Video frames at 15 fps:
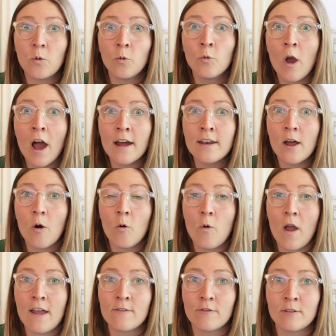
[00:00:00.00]
run
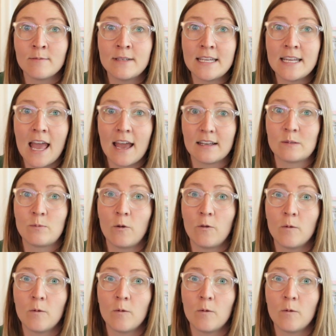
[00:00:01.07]
away from T-Rex